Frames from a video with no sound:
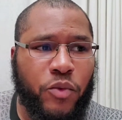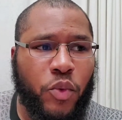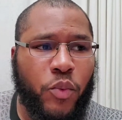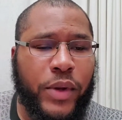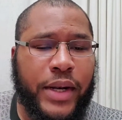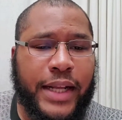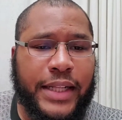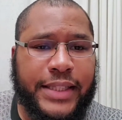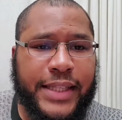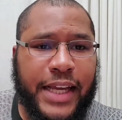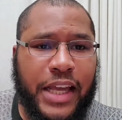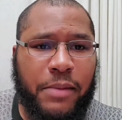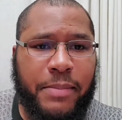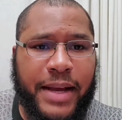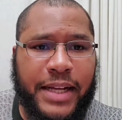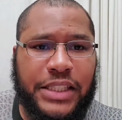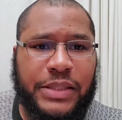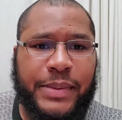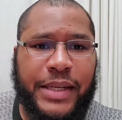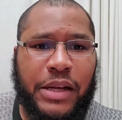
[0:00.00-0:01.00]
when they did get
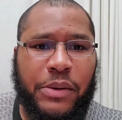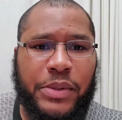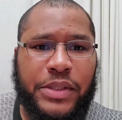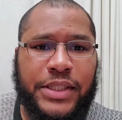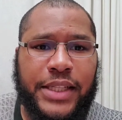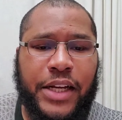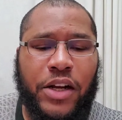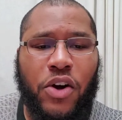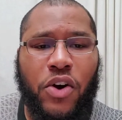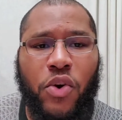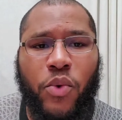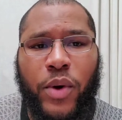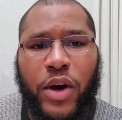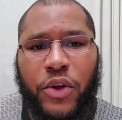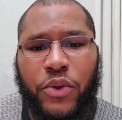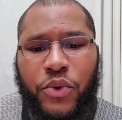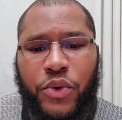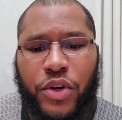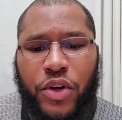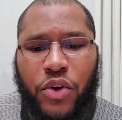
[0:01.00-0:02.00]
back to me, they was like, oh,
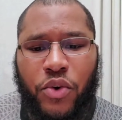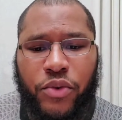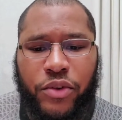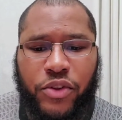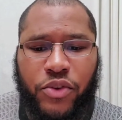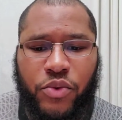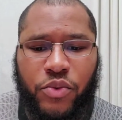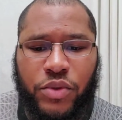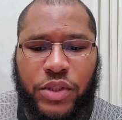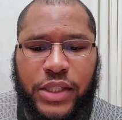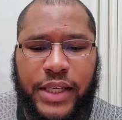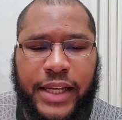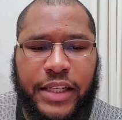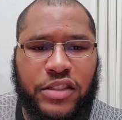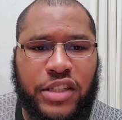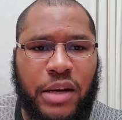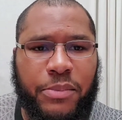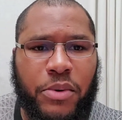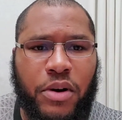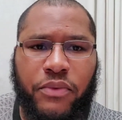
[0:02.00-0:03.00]
well, you know, you didn't
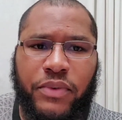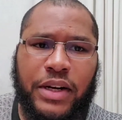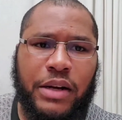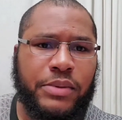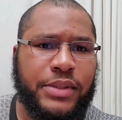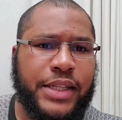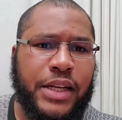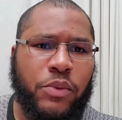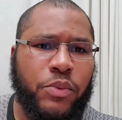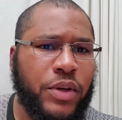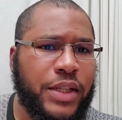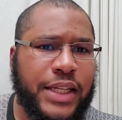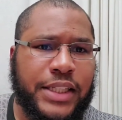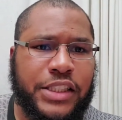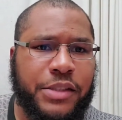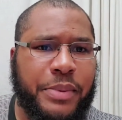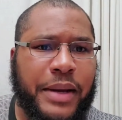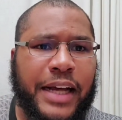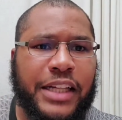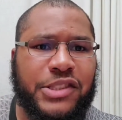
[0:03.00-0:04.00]
drop off. And I was like, well,
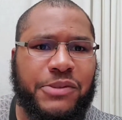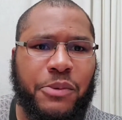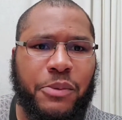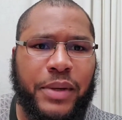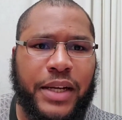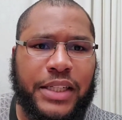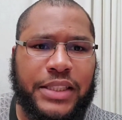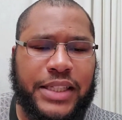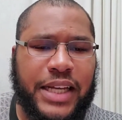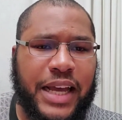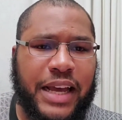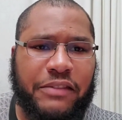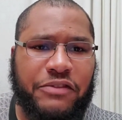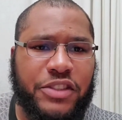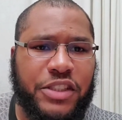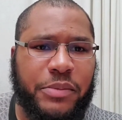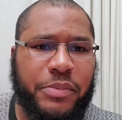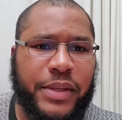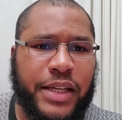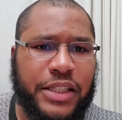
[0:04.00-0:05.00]
that's impossible because I have
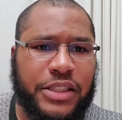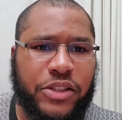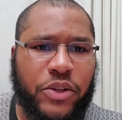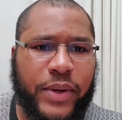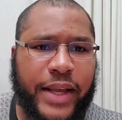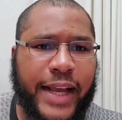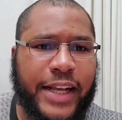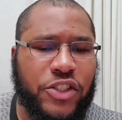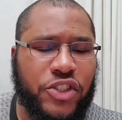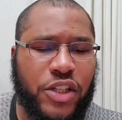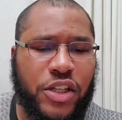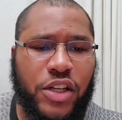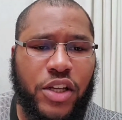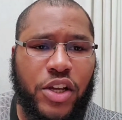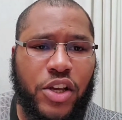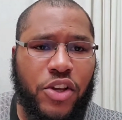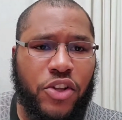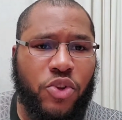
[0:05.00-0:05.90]
GPS location.